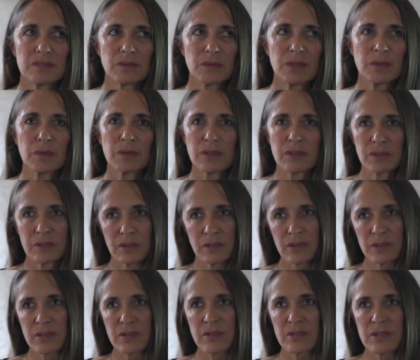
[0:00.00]
we were
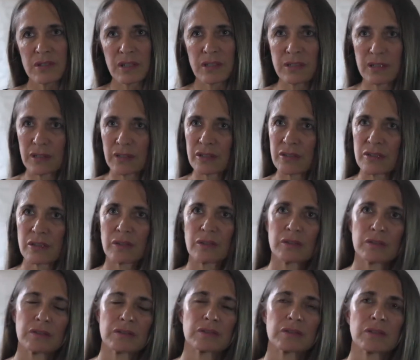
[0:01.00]
also sent in a
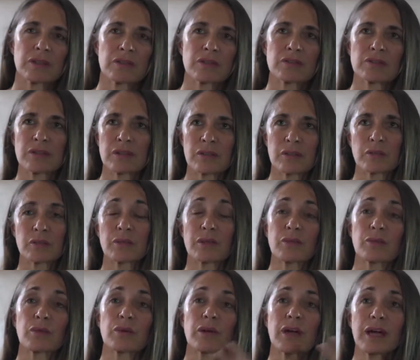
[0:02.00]
tunnel, another tunnel. We
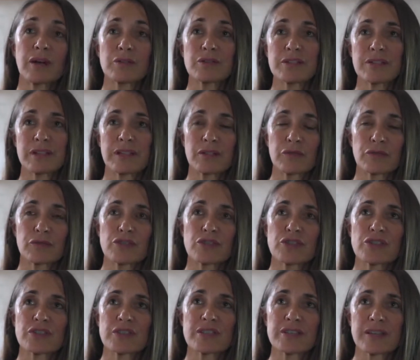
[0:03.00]
were outside for
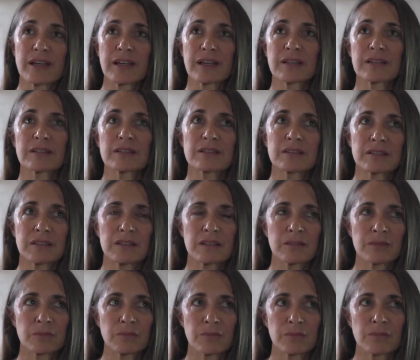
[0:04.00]
just a second in
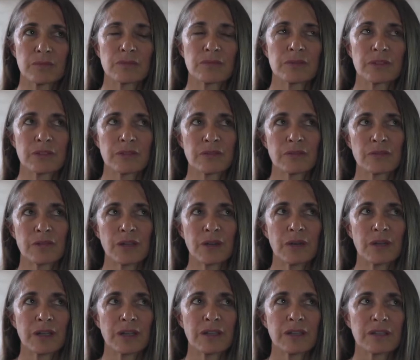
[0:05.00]
the uh,
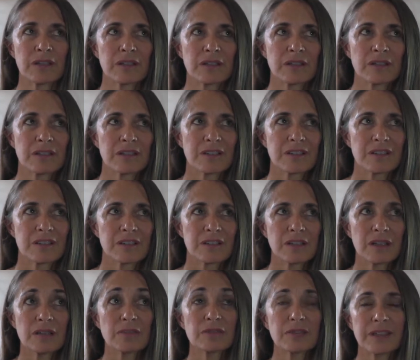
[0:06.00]
very
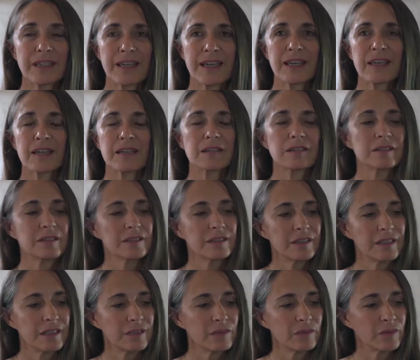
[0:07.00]
lovely air,
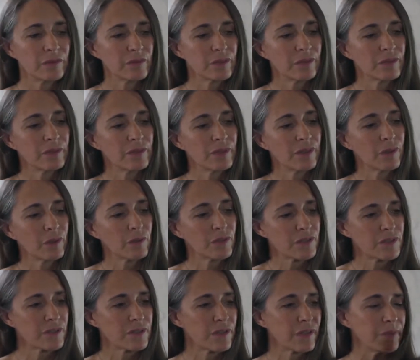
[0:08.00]
and then there
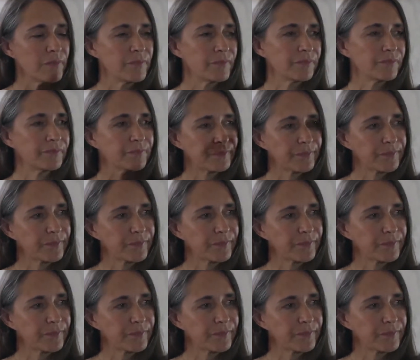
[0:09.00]
was some